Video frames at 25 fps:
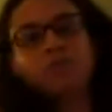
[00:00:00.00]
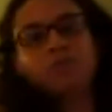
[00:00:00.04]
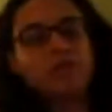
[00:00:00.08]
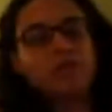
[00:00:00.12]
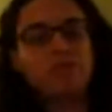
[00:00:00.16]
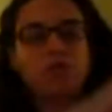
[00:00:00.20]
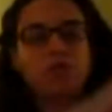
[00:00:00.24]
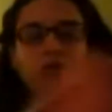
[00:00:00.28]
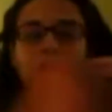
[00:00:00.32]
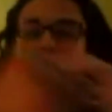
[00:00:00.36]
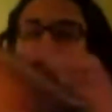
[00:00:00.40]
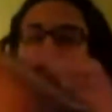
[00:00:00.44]
I don't
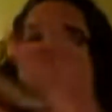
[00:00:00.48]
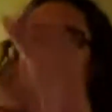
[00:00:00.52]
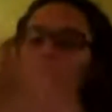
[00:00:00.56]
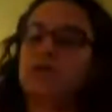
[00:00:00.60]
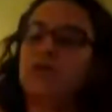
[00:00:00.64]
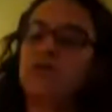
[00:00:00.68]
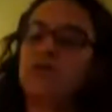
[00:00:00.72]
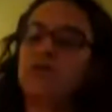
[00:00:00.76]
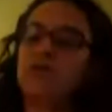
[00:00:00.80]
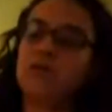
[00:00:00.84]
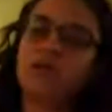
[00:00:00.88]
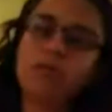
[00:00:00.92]
believe in organized
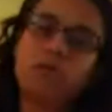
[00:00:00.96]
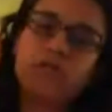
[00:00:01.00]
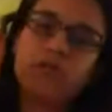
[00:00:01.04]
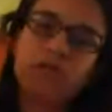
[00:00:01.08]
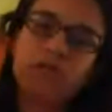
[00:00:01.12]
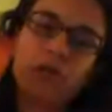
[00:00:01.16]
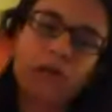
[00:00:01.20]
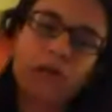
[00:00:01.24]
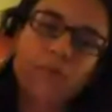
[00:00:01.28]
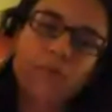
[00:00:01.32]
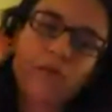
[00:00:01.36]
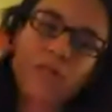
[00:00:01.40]
religion. I
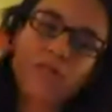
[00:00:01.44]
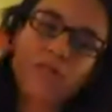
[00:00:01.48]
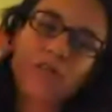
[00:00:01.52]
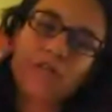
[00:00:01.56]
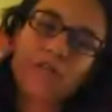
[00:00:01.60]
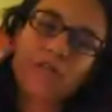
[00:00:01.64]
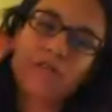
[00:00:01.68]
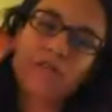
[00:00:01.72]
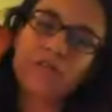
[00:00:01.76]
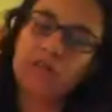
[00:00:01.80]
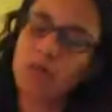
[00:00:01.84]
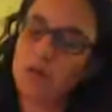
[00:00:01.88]
read
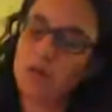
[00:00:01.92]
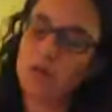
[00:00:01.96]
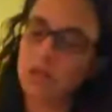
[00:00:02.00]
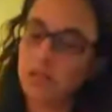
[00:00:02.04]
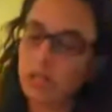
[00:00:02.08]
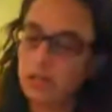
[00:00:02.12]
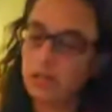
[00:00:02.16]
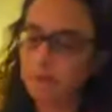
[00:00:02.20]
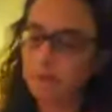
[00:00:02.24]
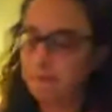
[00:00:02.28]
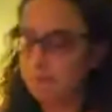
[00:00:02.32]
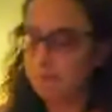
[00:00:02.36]
Jesus
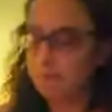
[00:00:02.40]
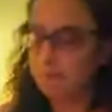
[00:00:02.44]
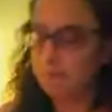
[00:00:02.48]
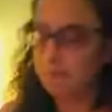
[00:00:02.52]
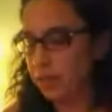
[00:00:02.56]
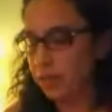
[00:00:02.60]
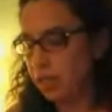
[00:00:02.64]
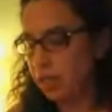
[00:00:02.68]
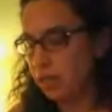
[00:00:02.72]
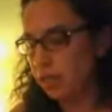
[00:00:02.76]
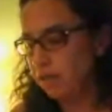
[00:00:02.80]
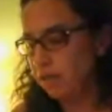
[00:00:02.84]
Calling,
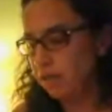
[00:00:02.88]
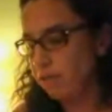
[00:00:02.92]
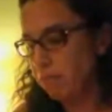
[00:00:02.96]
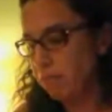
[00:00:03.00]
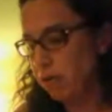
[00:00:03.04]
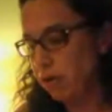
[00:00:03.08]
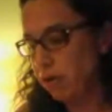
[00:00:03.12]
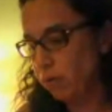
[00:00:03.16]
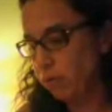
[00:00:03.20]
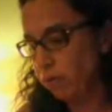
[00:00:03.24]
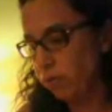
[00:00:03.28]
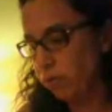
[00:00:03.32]
and I love the
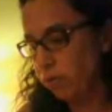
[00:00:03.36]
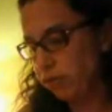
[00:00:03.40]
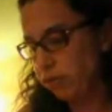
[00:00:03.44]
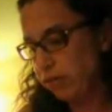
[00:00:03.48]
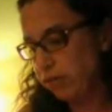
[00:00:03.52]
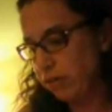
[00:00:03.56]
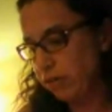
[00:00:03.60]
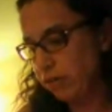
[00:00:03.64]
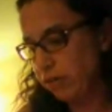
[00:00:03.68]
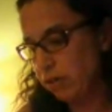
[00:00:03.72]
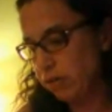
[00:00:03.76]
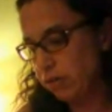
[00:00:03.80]
part where
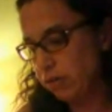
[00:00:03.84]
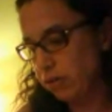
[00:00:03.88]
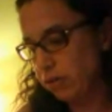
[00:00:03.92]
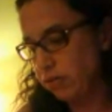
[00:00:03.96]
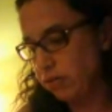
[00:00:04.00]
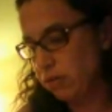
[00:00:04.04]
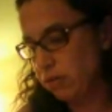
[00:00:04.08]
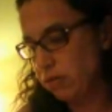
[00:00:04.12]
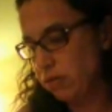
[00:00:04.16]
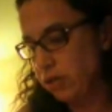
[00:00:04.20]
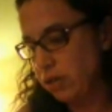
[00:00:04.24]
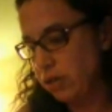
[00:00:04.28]
she says,
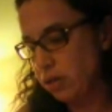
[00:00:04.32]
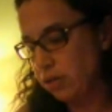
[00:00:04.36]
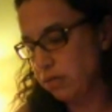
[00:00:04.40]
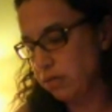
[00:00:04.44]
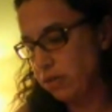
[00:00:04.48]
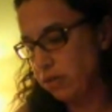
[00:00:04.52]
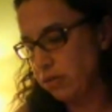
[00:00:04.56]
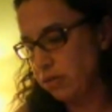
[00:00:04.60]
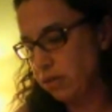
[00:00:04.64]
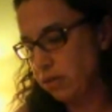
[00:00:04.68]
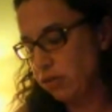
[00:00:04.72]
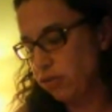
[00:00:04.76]
Sarah Young
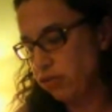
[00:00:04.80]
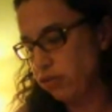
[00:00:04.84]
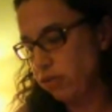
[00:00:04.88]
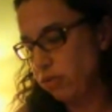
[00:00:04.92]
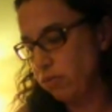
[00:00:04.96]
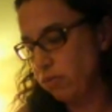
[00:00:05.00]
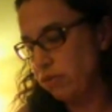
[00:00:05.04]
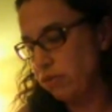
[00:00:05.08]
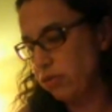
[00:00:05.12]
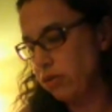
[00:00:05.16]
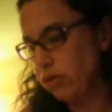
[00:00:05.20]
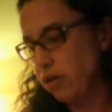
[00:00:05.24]
says that
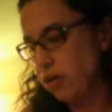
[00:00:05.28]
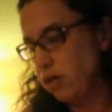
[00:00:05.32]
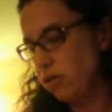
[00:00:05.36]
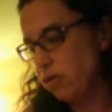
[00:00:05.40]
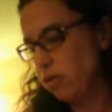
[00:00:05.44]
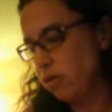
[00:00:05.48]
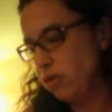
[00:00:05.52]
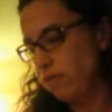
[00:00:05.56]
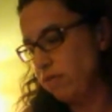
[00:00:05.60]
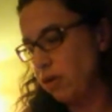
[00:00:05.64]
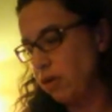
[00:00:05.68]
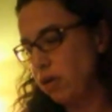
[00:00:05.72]
she was a
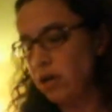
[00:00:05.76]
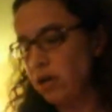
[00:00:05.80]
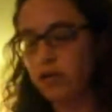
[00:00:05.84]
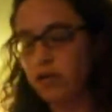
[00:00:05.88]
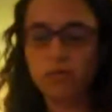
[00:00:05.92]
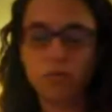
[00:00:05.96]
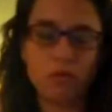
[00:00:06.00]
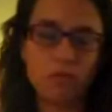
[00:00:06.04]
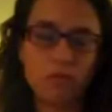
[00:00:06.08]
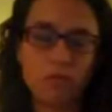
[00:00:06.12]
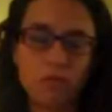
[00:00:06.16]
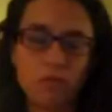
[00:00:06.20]
daughter of a
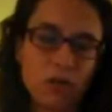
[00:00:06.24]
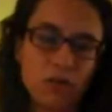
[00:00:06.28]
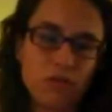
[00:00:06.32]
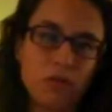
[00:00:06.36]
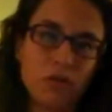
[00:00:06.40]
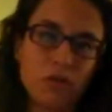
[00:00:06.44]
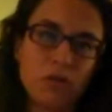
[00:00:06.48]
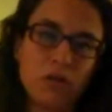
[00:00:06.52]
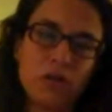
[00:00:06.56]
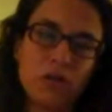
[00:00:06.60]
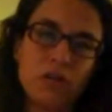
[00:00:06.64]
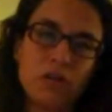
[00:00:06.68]
college
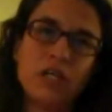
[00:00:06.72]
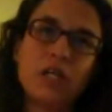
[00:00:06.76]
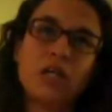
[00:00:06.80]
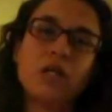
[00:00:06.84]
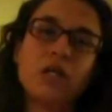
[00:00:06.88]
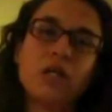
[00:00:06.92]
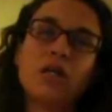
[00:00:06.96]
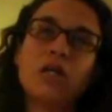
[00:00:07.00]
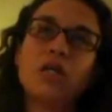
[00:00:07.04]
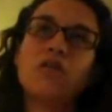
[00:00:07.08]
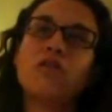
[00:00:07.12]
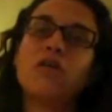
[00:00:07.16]
professor, and
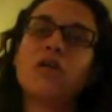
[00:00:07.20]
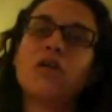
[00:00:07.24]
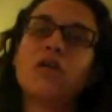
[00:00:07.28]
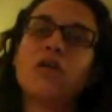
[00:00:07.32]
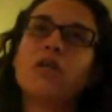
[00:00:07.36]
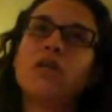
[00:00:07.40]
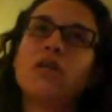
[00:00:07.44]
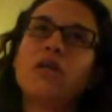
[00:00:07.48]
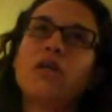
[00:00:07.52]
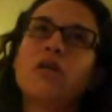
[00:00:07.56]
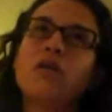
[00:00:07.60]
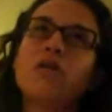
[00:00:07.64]

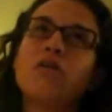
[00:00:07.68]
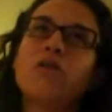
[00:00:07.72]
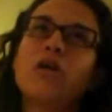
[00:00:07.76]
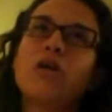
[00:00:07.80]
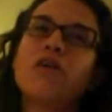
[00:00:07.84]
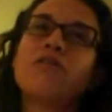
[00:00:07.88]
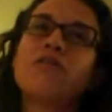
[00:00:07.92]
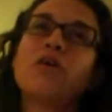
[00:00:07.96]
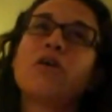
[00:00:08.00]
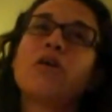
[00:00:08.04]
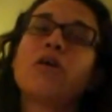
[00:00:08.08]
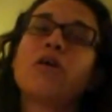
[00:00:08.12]

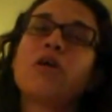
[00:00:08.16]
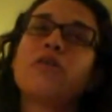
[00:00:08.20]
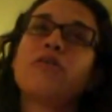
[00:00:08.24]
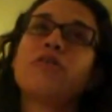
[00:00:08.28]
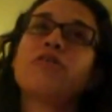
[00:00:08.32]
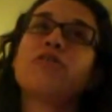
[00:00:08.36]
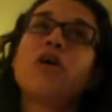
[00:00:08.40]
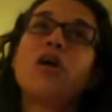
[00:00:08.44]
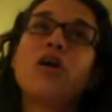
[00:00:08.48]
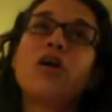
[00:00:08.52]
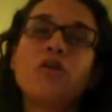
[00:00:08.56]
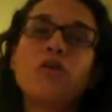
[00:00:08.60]
as
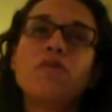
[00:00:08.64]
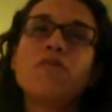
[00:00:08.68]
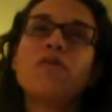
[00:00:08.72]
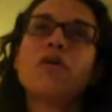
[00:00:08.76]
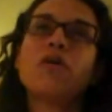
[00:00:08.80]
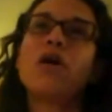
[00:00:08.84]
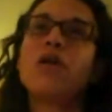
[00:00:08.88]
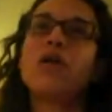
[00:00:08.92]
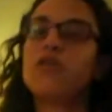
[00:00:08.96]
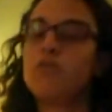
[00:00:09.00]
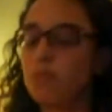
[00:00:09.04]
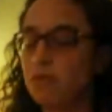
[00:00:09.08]
a daughter of
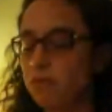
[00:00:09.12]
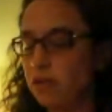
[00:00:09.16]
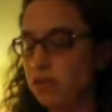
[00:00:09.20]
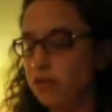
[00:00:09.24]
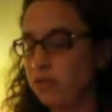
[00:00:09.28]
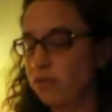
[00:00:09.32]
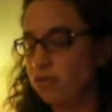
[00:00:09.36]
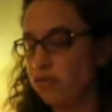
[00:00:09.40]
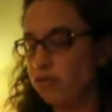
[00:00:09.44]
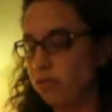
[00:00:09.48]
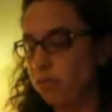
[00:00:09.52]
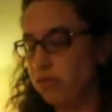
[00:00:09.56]
a college
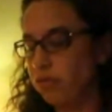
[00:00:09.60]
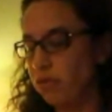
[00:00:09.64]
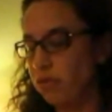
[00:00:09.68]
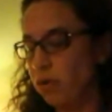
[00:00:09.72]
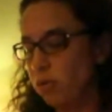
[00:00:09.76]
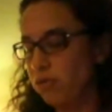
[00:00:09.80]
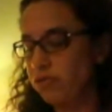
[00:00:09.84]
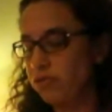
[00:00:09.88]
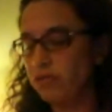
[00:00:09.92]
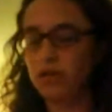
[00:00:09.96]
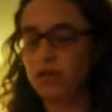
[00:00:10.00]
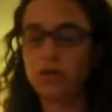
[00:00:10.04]
professor, she was
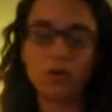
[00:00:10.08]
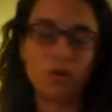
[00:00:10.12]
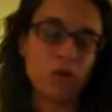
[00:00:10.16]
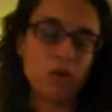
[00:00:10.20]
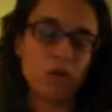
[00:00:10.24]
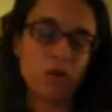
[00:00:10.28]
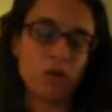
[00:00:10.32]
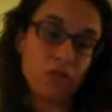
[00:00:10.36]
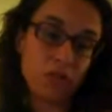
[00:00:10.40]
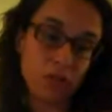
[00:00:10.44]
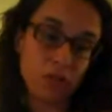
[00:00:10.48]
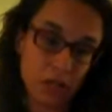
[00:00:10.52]
always
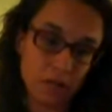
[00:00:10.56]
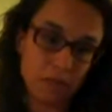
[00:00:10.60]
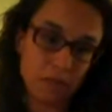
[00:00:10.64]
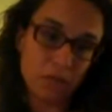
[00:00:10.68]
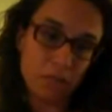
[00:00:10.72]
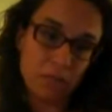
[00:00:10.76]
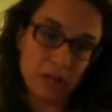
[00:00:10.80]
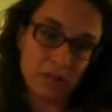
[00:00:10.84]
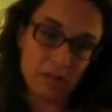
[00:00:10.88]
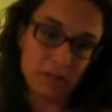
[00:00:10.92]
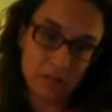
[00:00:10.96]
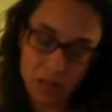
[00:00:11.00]
encouraged to think
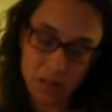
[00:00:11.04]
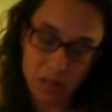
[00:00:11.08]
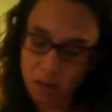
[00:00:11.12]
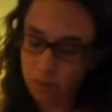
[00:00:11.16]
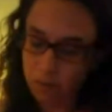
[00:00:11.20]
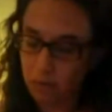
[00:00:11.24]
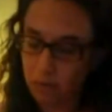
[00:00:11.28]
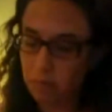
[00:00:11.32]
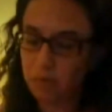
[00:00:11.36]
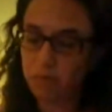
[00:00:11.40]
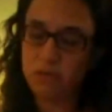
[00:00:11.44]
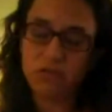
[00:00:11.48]
for
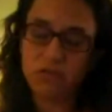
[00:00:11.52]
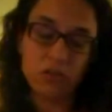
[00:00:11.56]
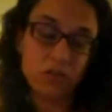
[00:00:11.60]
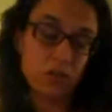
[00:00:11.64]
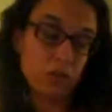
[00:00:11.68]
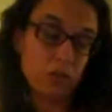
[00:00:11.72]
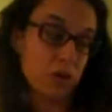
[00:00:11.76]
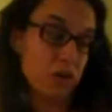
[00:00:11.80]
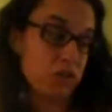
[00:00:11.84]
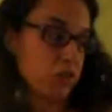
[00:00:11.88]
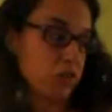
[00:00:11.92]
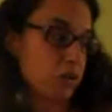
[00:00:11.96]
myself. I'm a
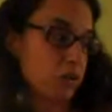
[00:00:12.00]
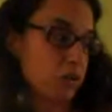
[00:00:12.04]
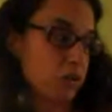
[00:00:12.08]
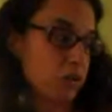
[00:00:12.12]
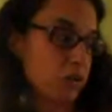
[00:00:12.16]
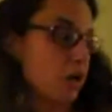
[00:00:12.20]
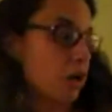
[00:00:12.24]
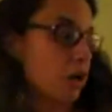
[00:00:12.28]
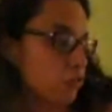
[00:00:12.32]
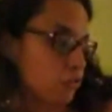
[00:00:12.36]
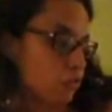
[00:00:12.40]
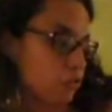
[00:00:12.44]
first-generation
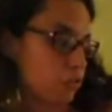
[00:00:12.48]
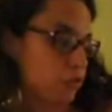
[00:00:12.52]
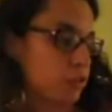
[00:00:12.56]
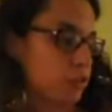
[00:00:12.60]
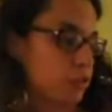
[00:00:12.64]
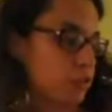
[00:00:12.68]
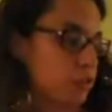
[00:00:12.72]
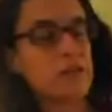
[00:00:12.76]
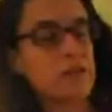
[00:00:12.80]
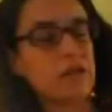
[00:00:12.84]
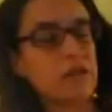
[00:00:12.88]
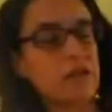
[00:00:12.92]
college
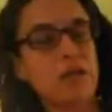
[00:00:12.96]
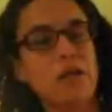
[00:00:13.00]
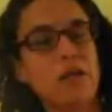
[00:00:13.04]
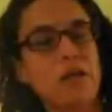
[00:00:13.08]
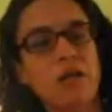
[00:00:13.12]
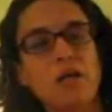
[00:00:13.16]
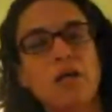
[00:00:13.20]
student,